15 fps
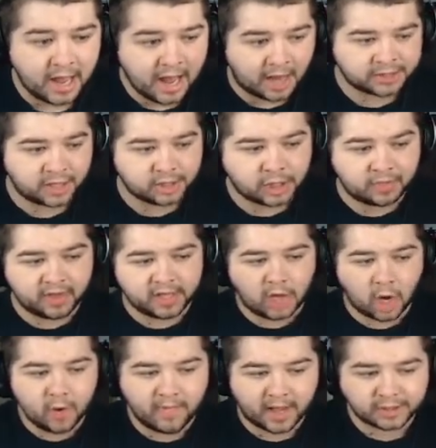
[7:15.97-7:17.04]
As it is going to be
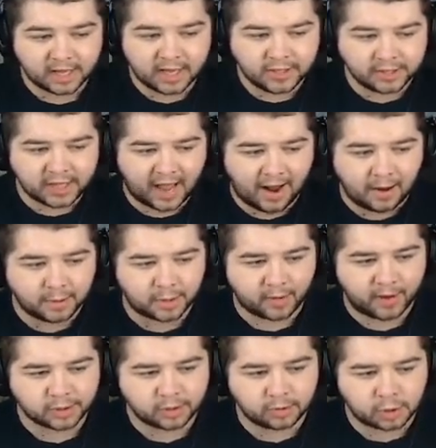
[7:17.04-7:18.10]
Gomez into
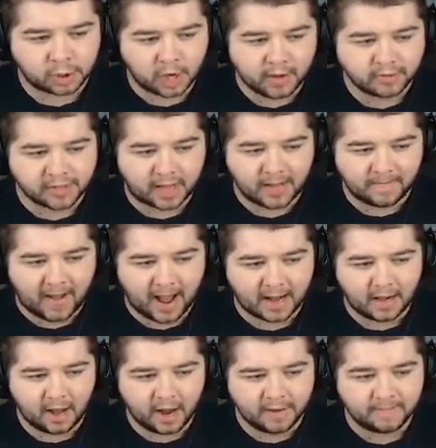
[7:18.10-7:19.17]
Alvarez, who drives at the back
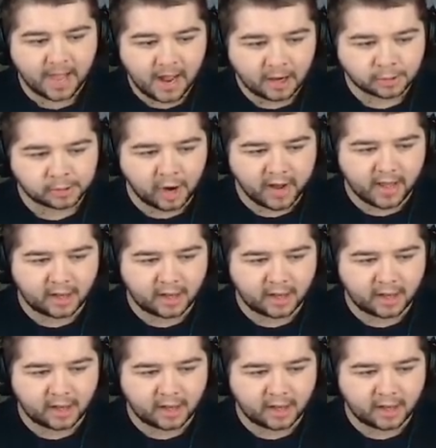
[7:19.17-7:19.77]
line right